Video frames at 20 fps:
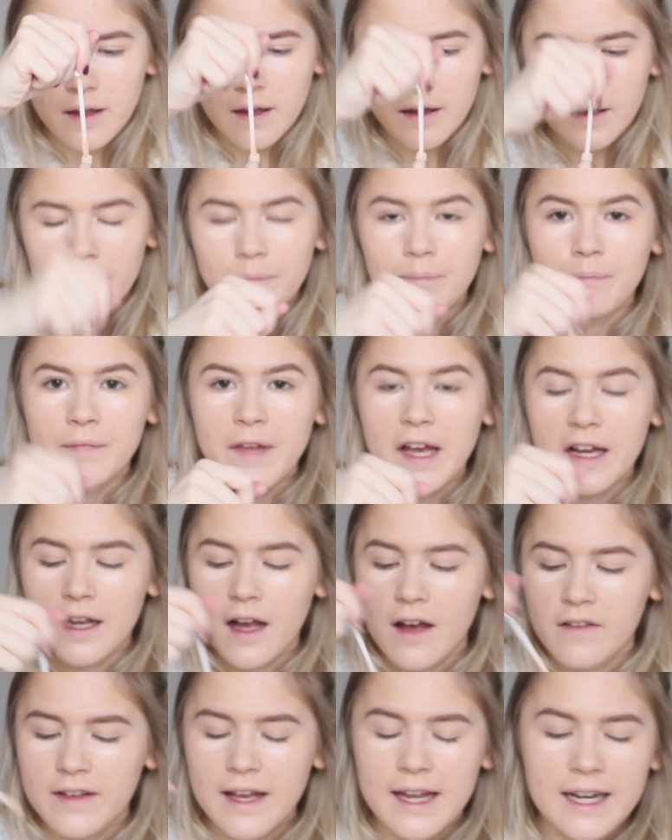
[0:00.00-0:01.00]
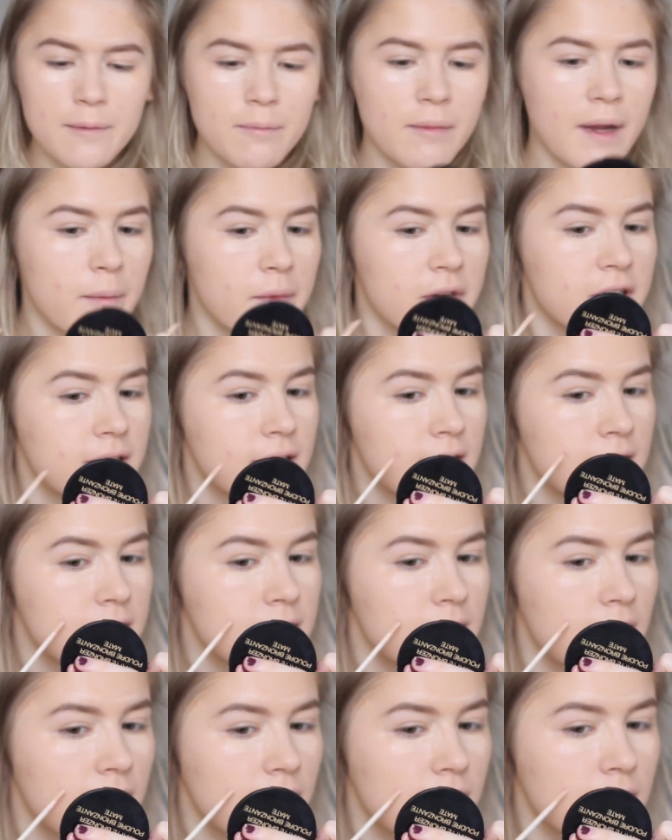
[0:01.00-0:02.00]
and cover any
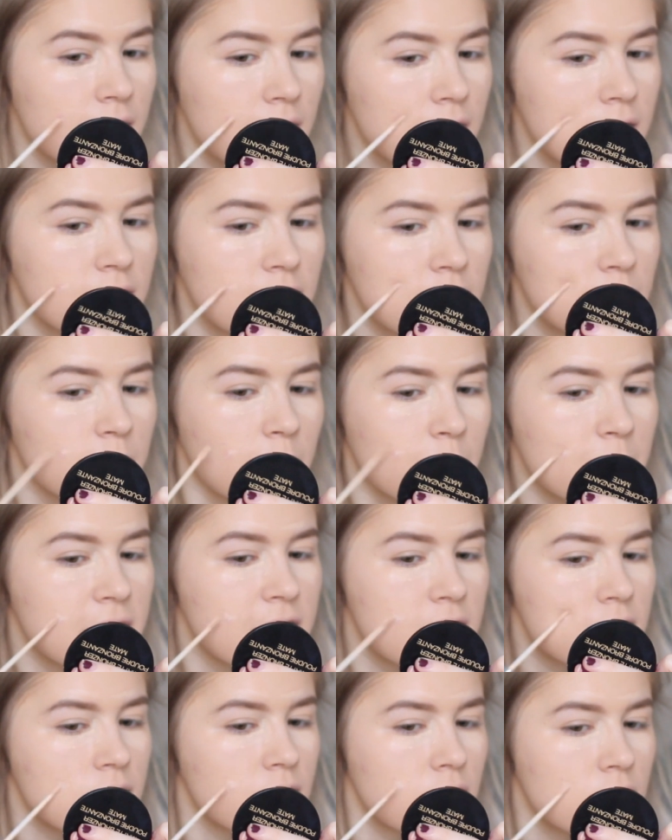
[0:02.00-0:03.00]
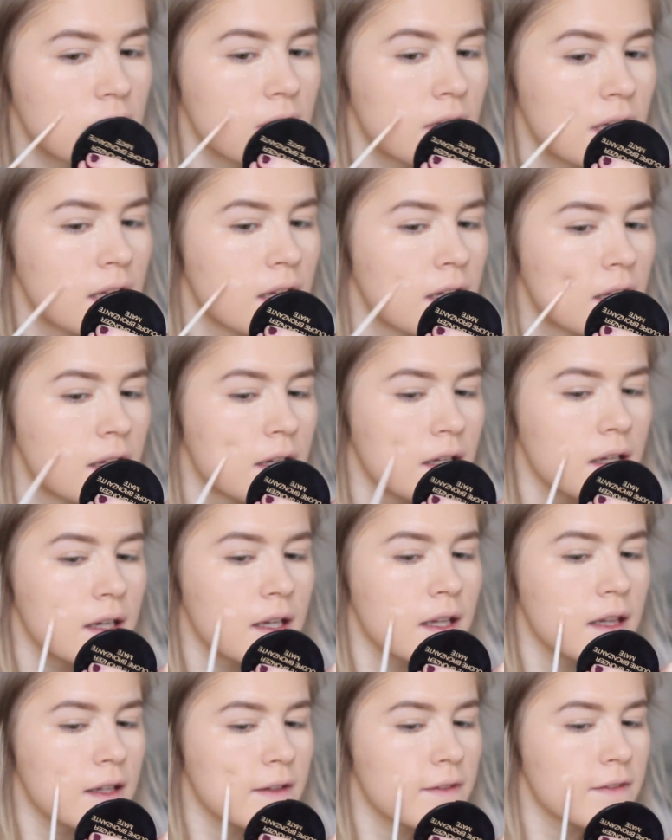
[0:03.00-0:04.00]
blemishes. You probably saw
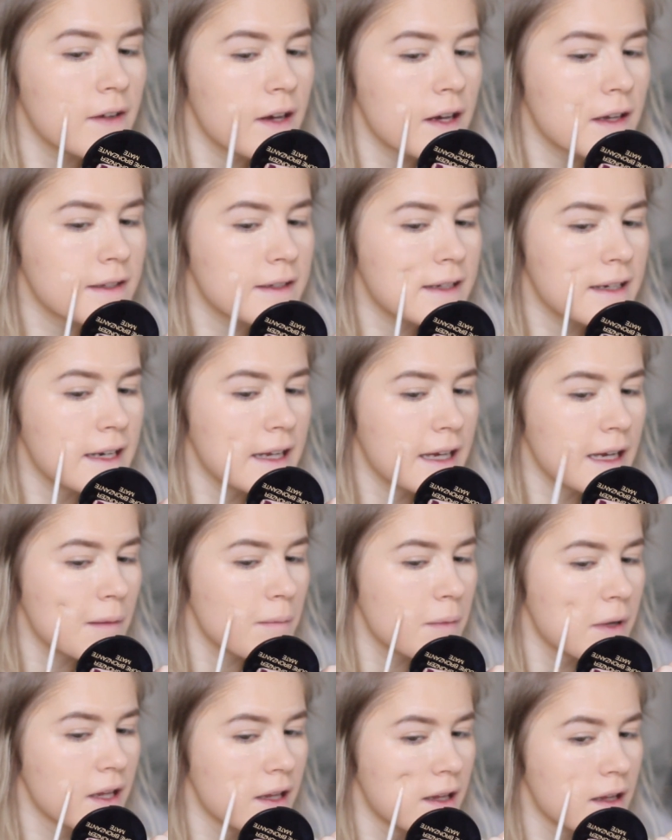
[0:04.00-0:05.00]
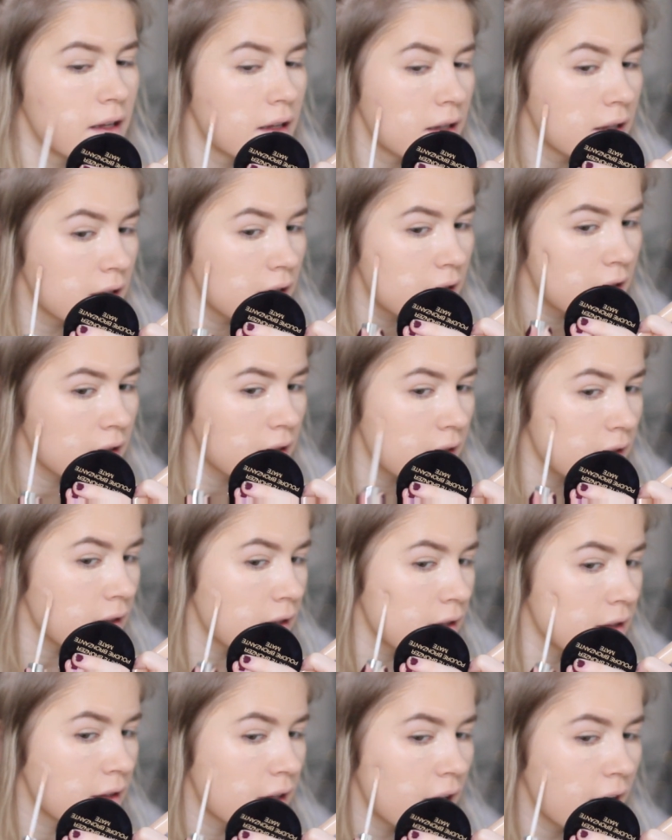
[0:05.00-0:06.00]
in the first clip
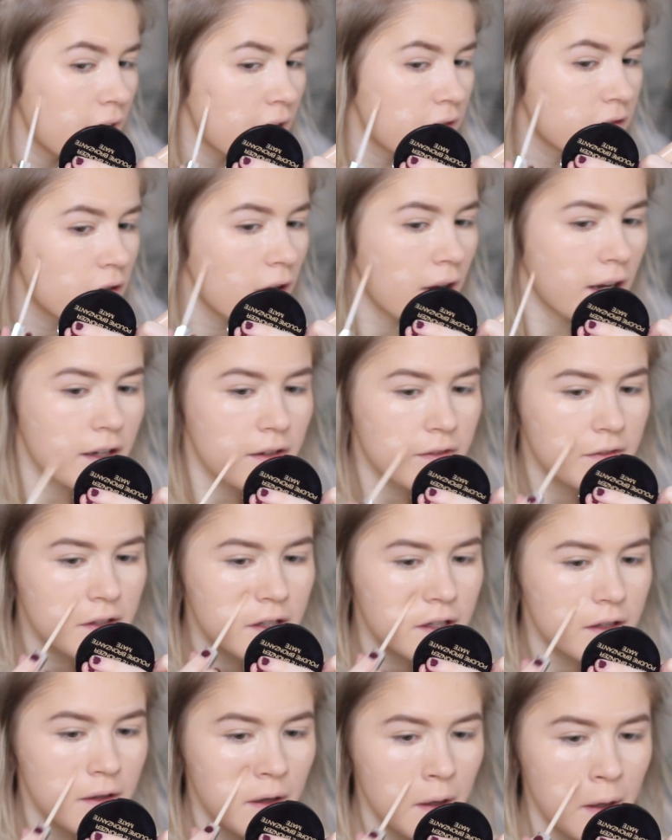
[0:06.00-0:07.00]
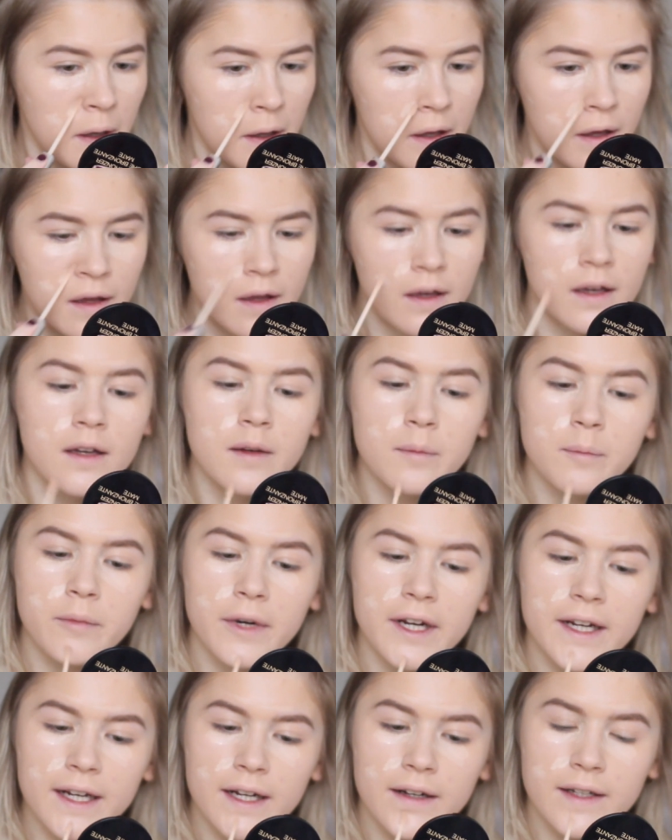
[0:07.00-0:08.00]
that I have quite a few
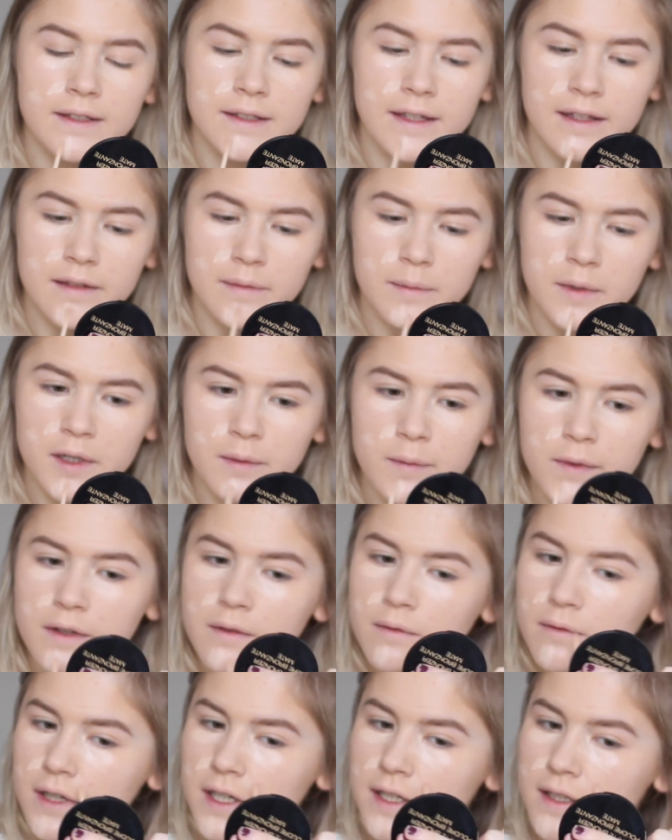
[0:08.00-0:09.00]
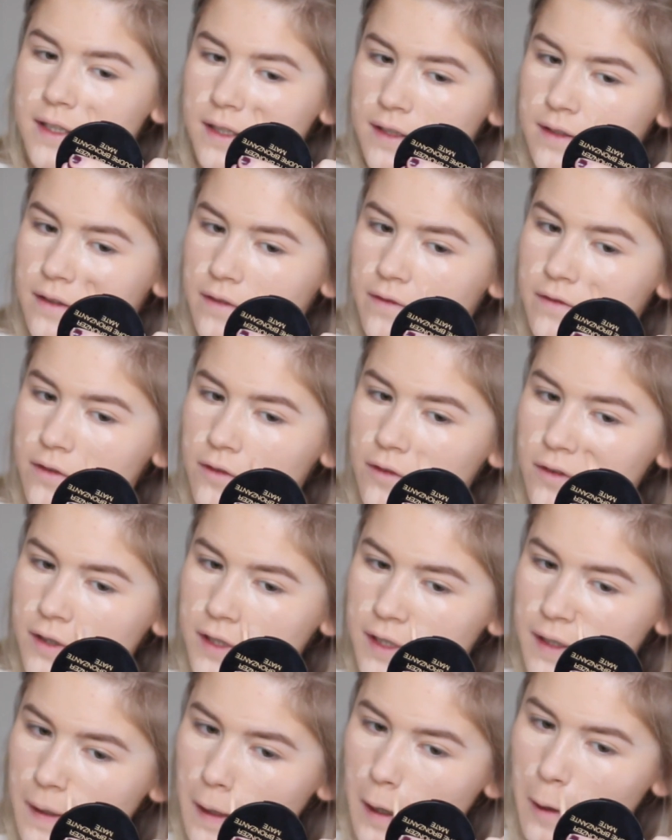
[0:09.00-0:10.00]
breakouts at the moment, which is
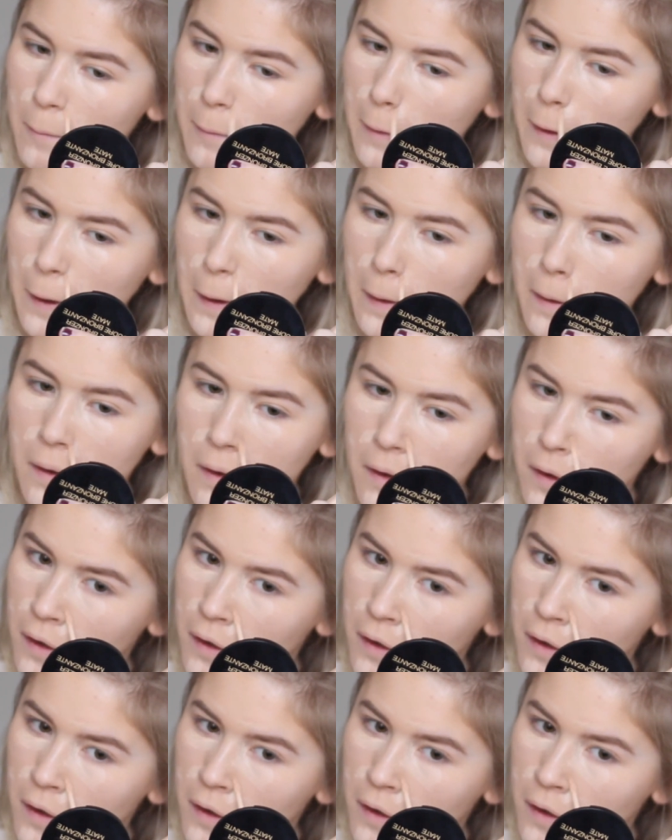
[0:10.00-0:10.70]
unfortunate, but